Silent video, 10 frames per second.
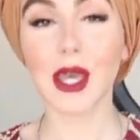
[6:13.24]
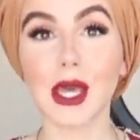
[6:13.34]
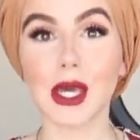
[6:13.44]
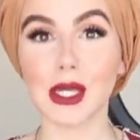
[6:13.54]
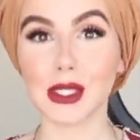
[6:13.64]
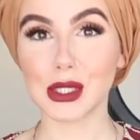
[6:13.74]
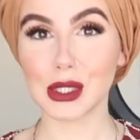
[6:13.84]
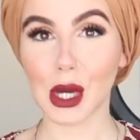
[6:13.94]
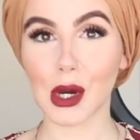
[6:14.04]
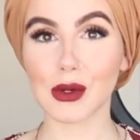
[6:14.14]
it. It's
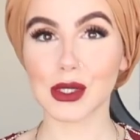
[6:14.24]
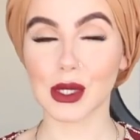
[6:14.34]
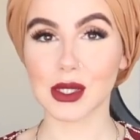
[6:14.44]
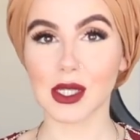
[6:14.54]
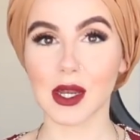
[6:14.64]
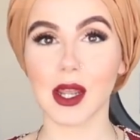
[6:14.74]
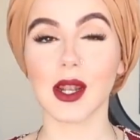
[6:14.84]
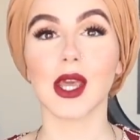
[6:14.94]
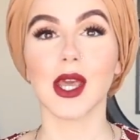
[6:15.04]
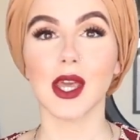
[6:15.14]
so so
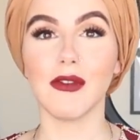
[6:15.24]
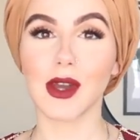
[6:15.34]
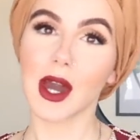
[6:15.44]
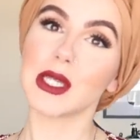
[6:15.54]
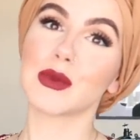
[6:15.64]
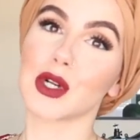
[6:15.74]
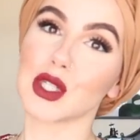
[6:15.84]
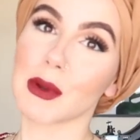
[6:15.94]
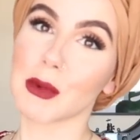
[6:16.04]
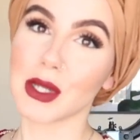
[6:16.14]
stunning. If you guys
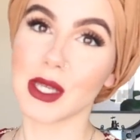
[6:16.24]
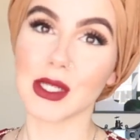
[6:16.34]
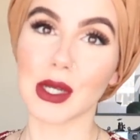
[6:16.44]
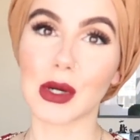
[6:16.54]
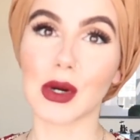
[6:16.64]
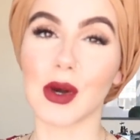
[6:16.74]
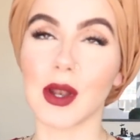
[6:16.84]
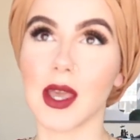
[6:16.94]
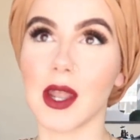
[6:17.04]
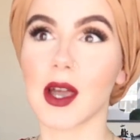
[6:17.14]
watched my Modernesia haul
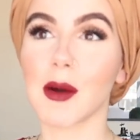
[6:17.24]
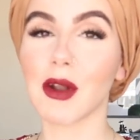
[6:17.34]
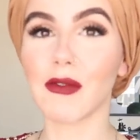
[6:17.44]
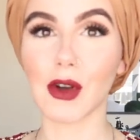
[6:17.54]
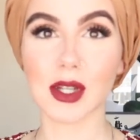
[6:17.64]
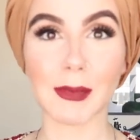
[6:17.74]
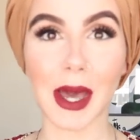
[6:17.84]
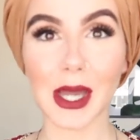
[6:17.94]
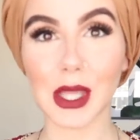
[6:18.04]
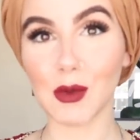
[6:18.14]
in a couple of vlogs
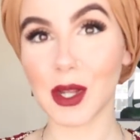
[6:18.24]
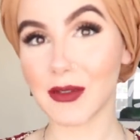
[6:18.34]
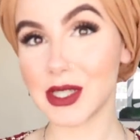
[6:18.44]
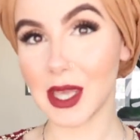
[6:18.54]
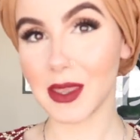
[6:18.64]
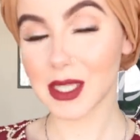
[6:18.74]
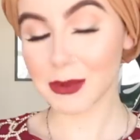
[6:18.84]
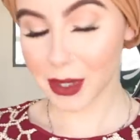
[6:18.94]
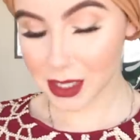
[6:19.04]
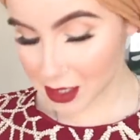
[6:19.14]
back, you would have seen this,
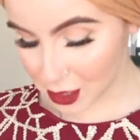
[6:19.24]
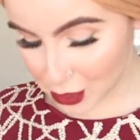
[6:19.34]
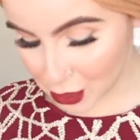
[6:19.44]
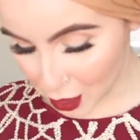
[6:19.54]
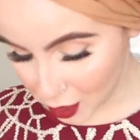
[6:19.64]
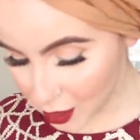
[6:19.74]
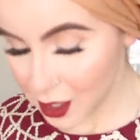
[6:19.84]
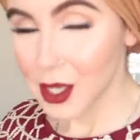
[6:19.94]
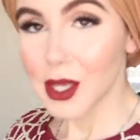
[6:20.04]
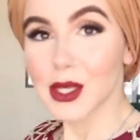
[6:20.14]
but it's so
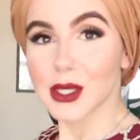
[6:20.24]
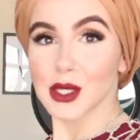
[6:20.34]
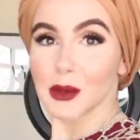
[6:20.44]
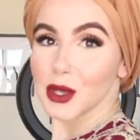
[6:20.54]
so